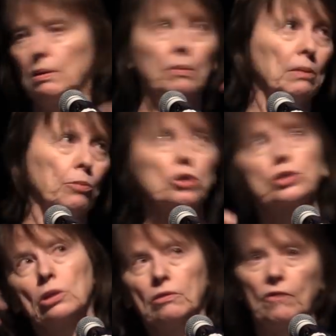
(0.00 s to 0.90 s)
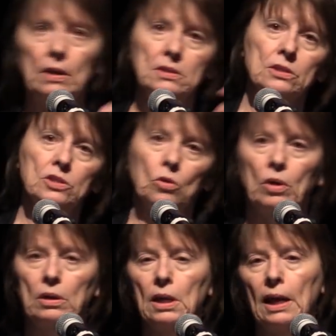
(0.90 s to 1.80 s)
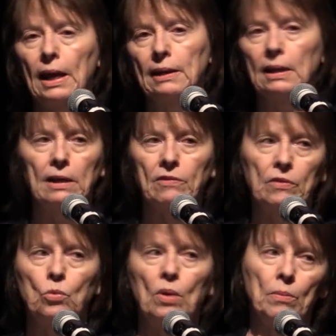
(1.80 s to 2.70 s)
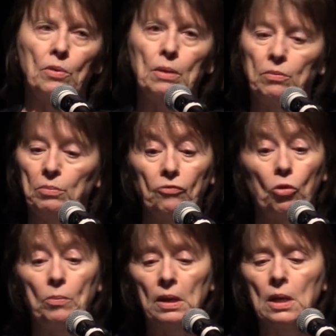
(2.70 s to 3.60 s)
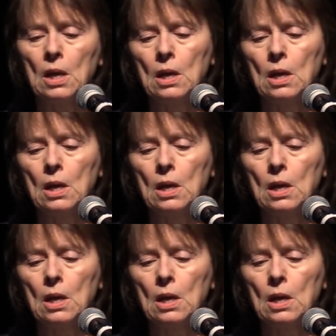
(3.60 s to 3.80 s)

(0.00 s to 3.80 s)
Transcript: about personal events and so on at length on the web okay, before me.